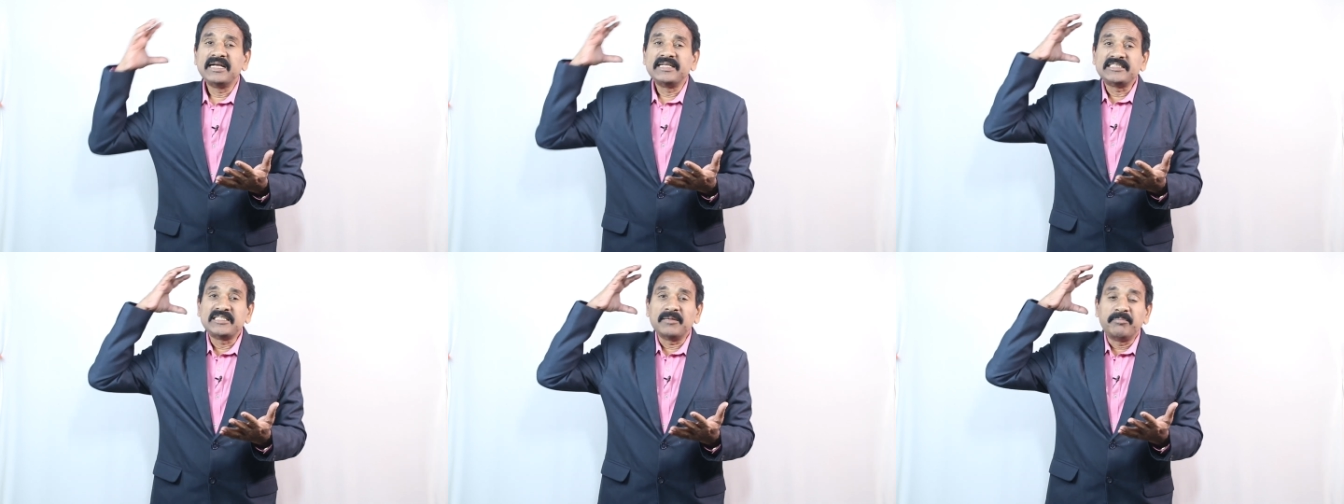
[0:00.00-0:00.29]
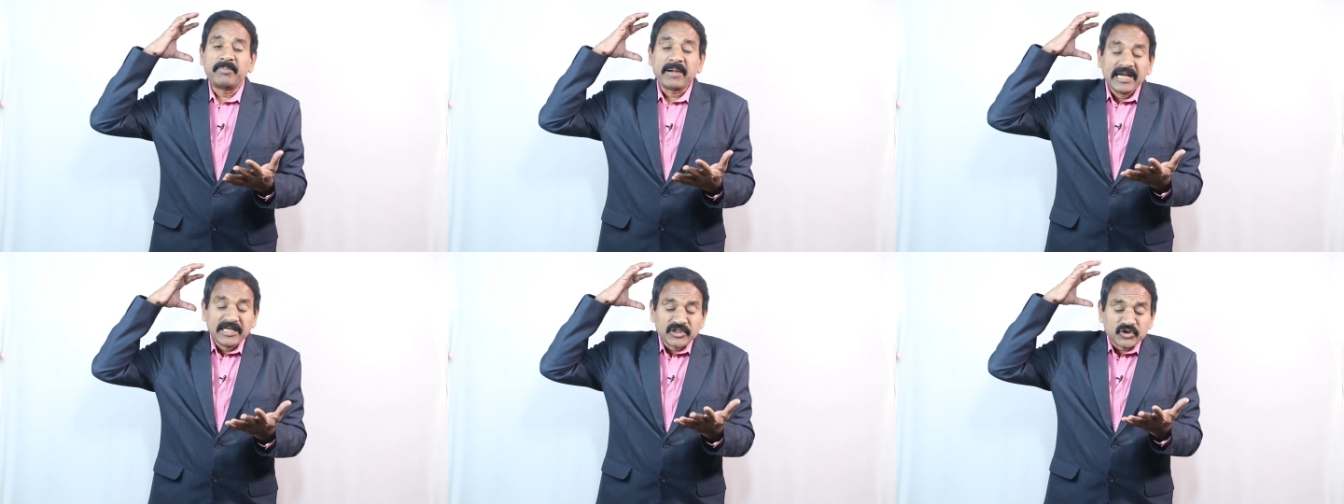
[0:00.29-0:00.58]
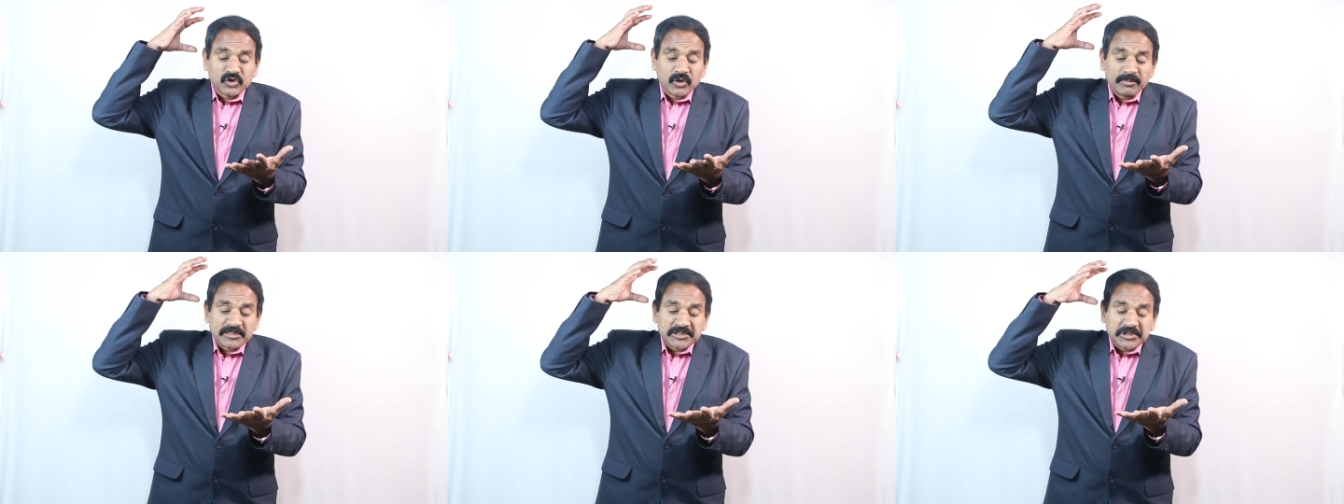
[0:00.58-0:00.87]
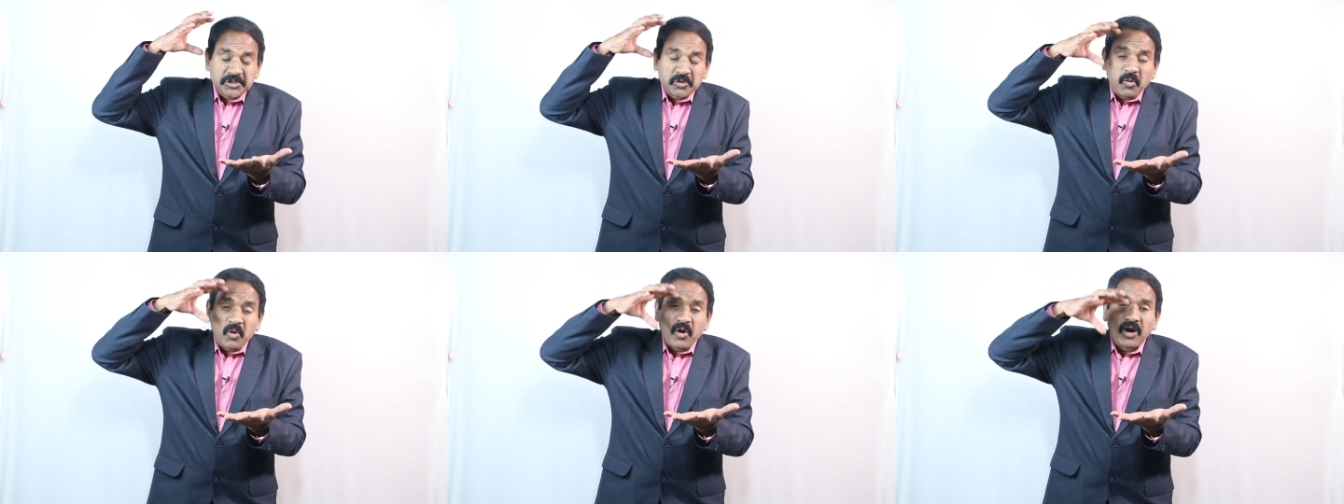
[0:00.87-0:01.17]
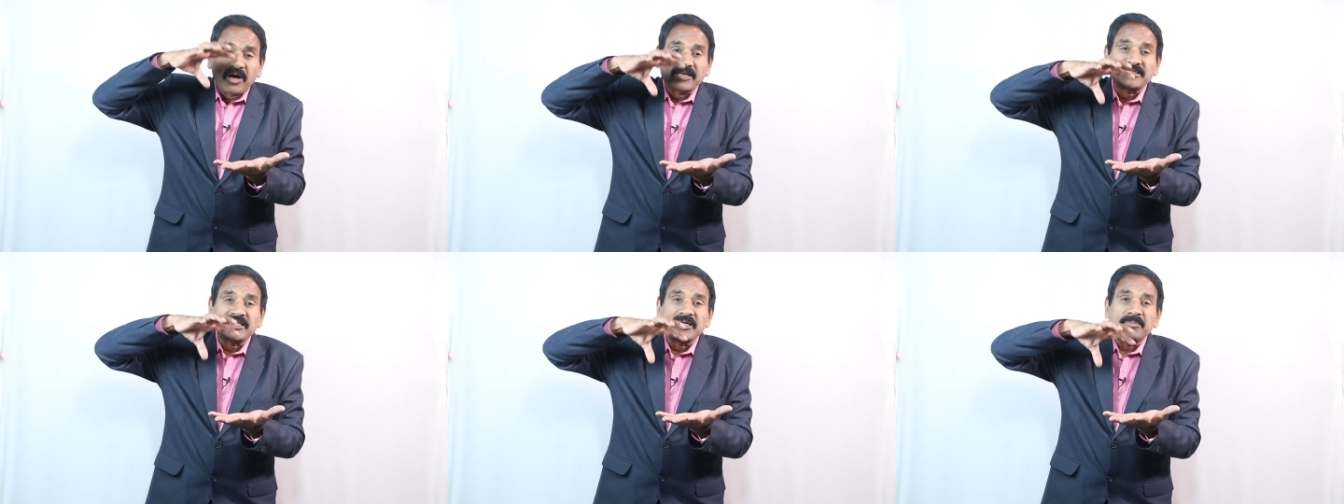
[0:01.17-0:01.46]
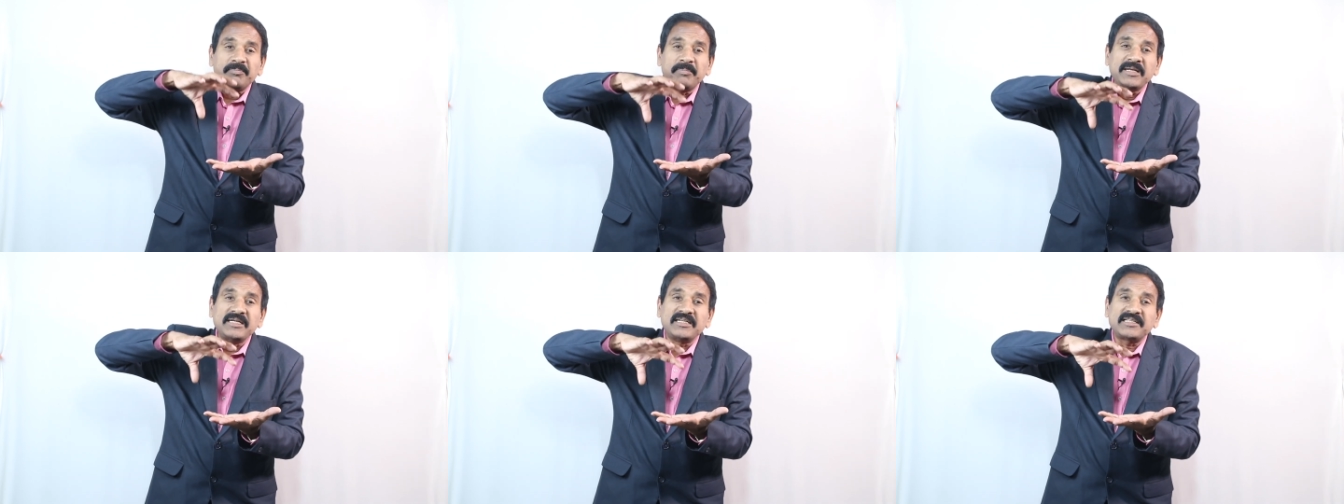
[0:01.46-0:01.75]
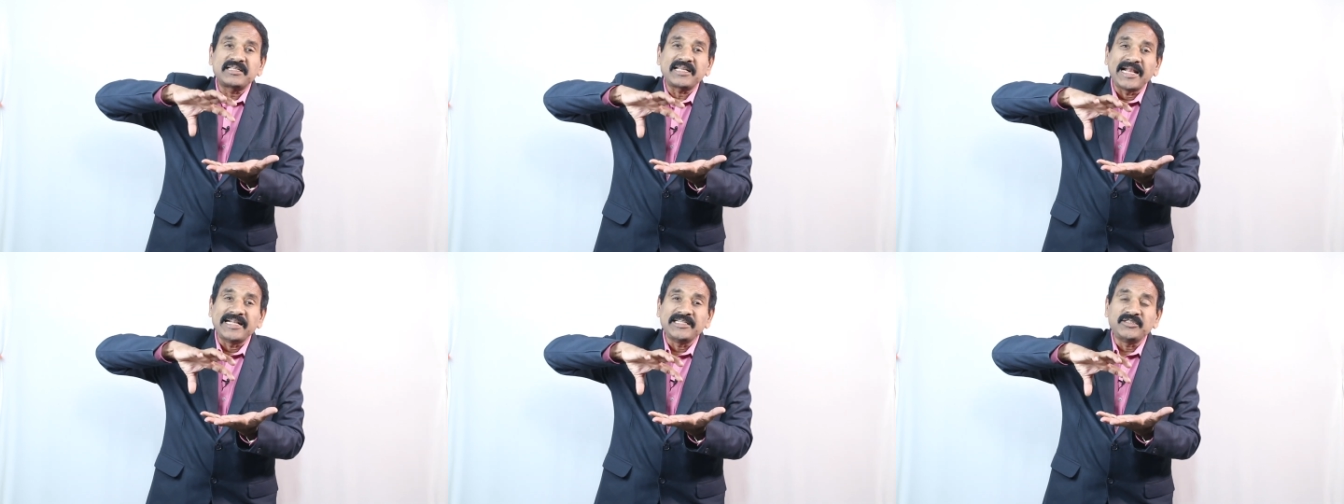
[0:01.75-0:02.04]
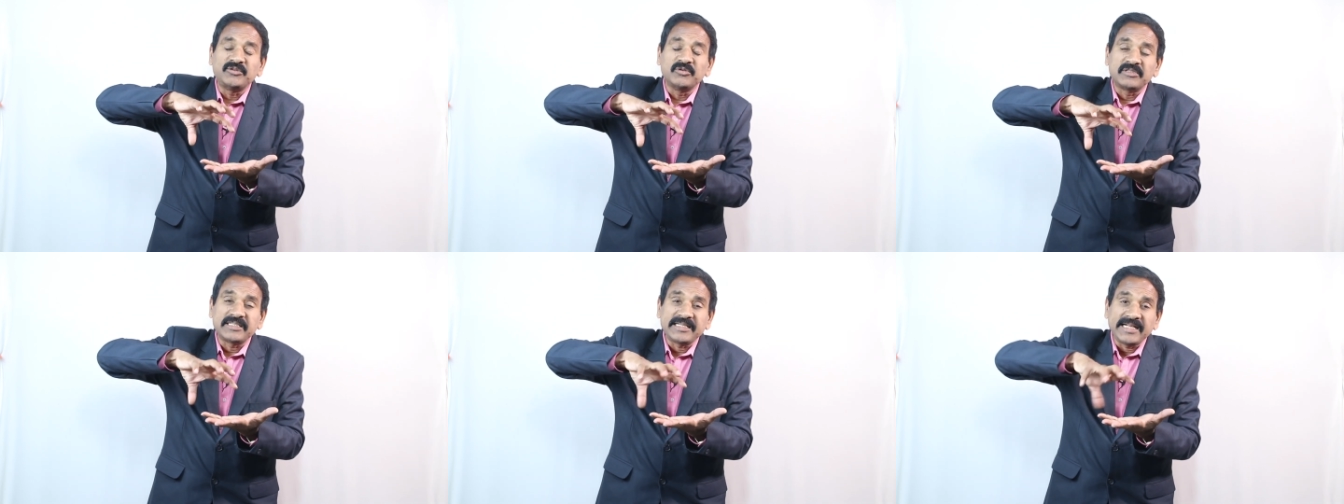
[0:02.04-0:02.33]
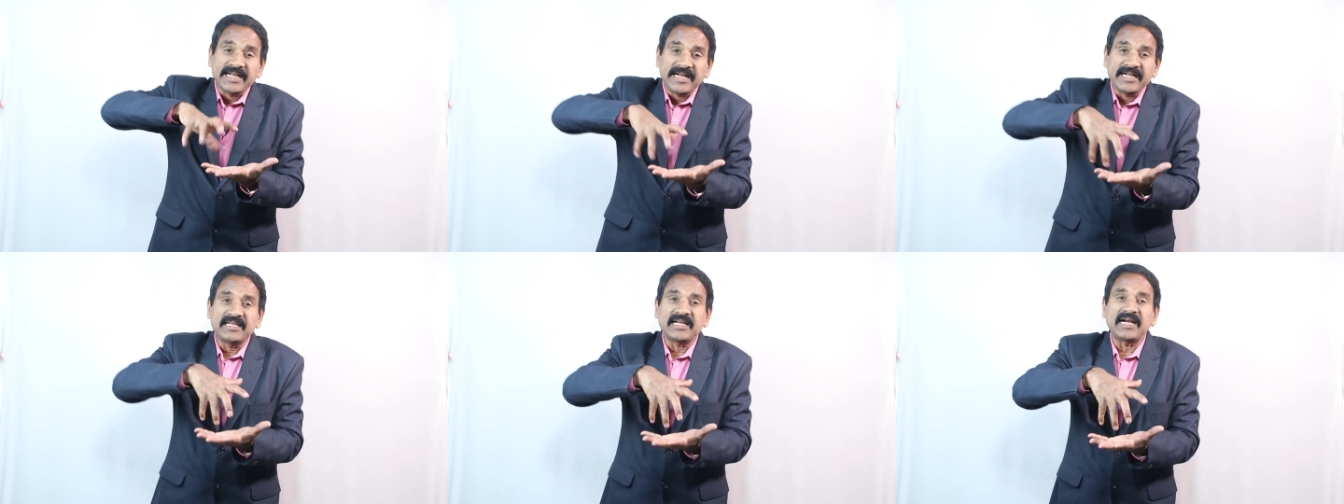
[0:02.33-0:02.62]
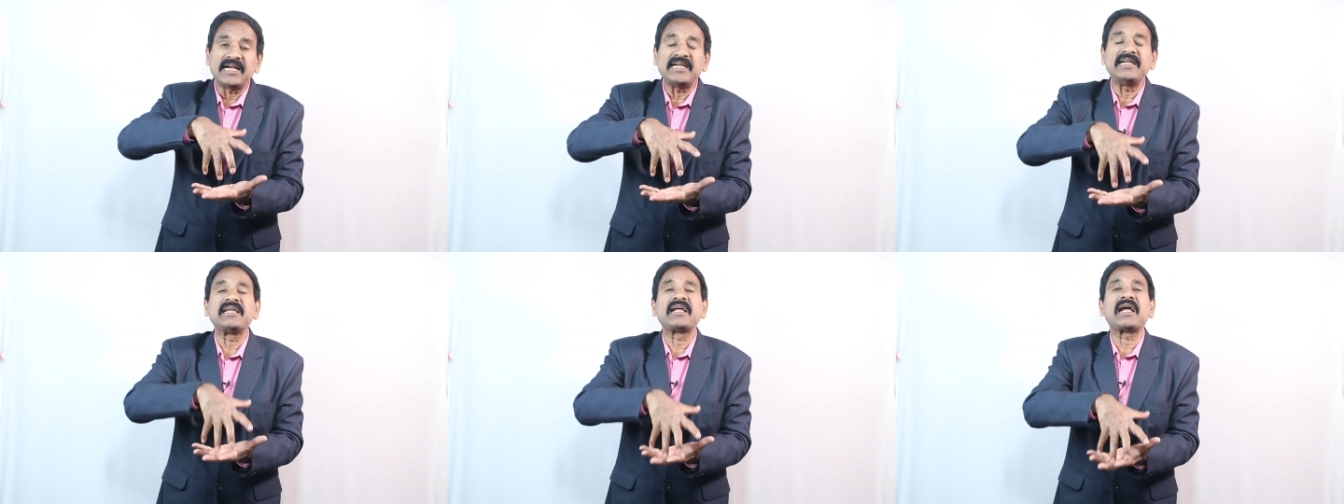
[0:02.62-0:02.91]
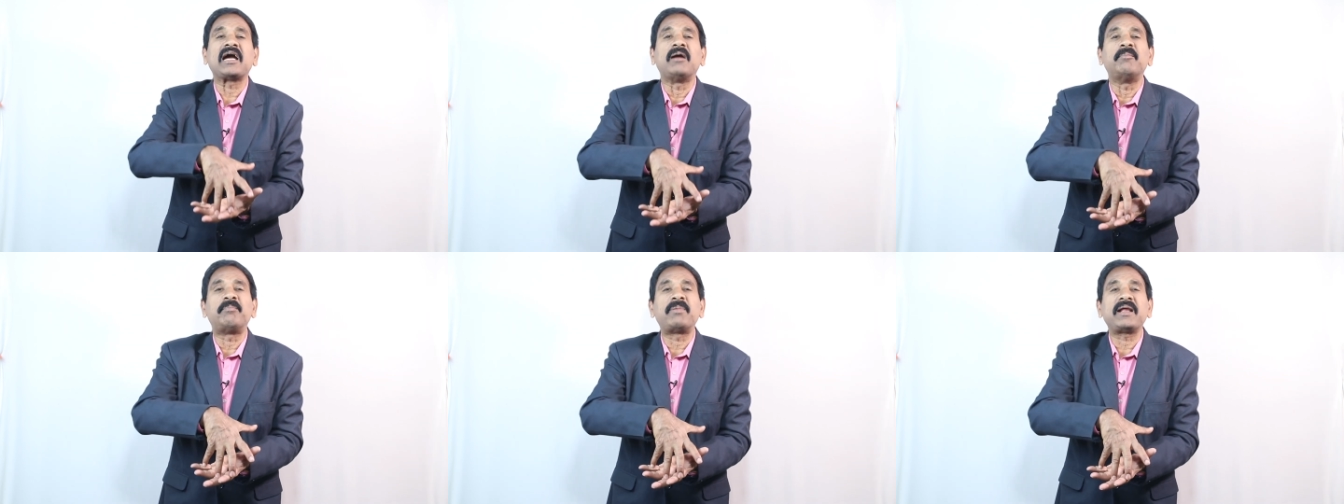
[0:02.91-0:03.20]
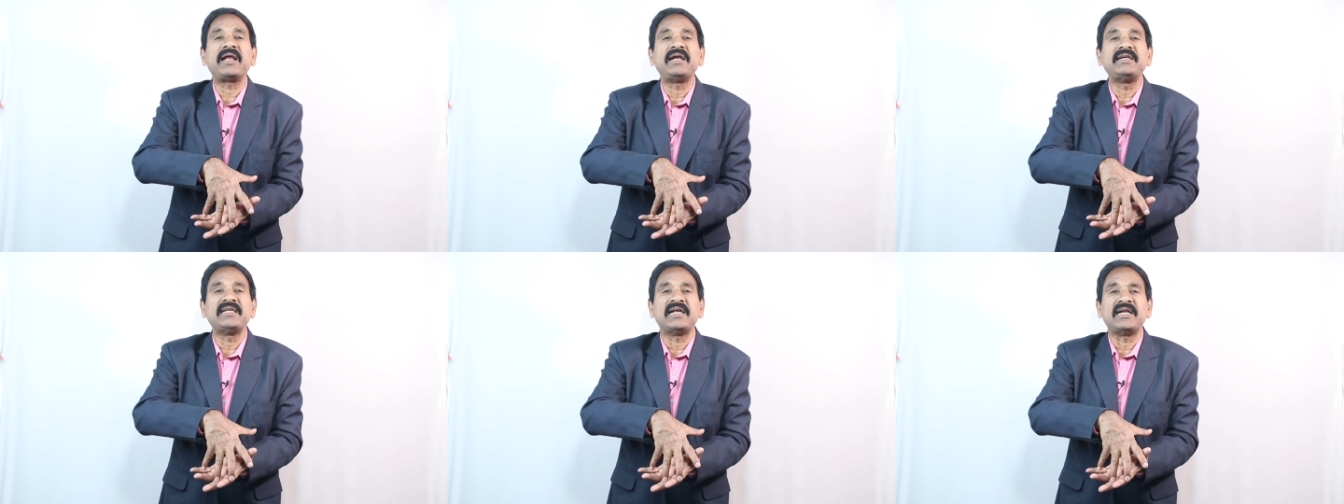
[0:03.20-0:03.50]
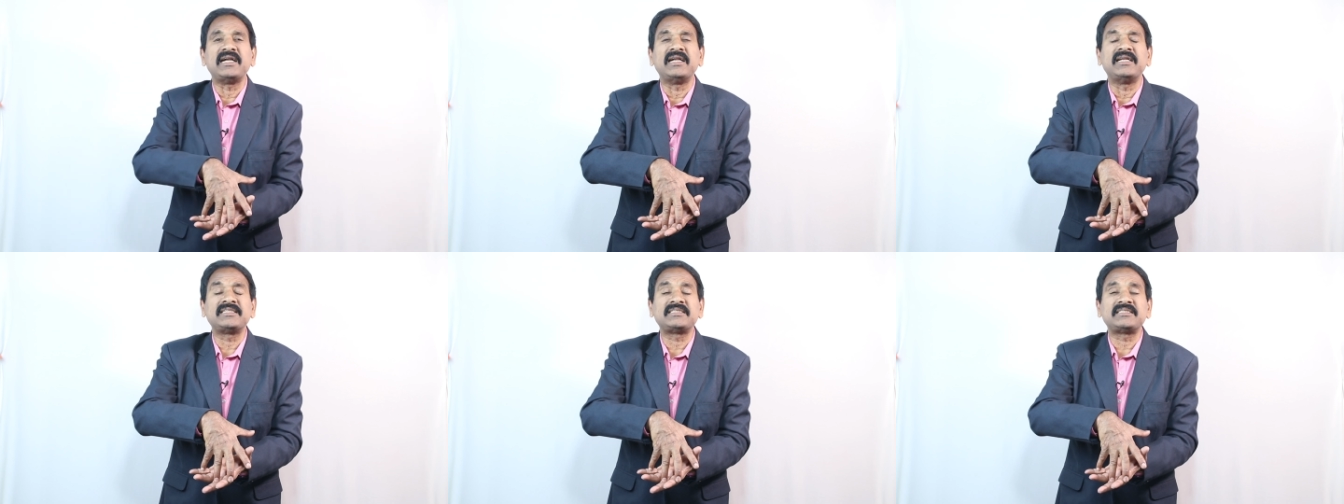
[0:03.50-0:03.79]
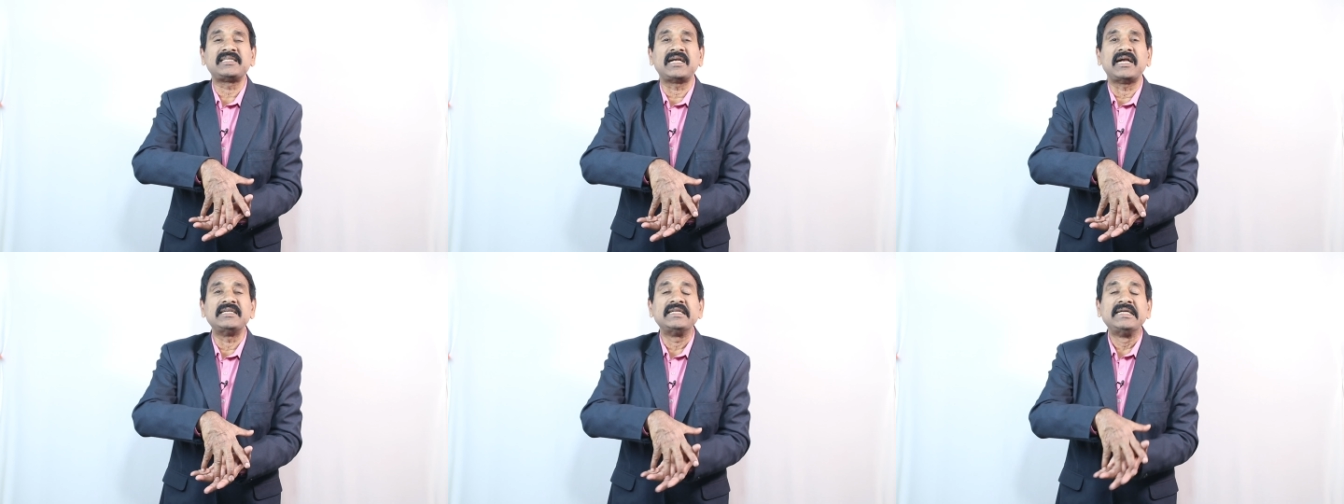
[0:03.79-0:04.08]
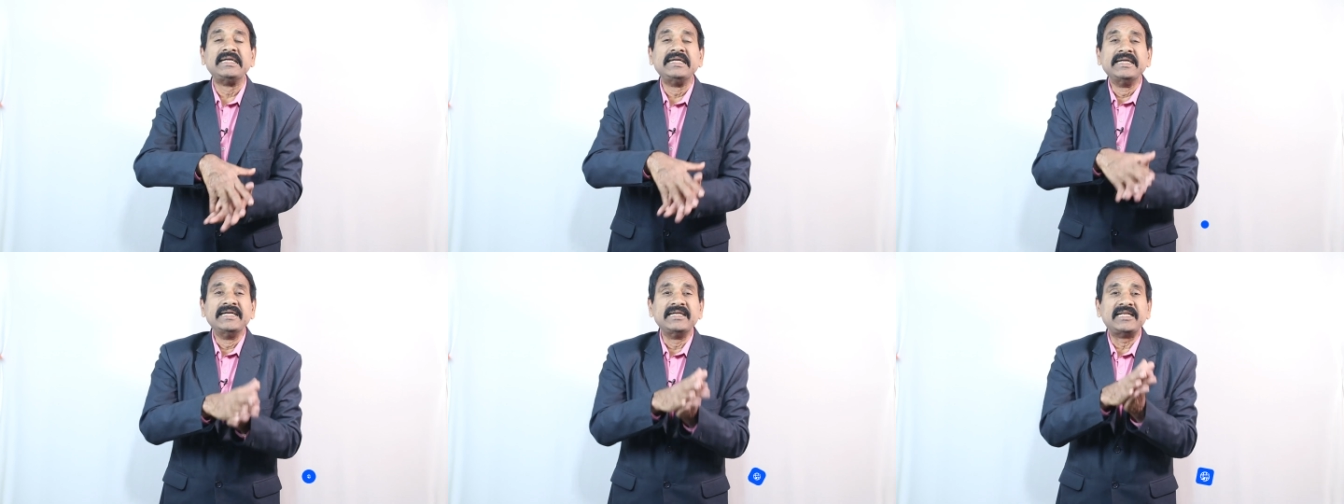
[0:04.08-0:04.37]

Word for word: the brain is so much caught up in trying to read and comprehend and understand,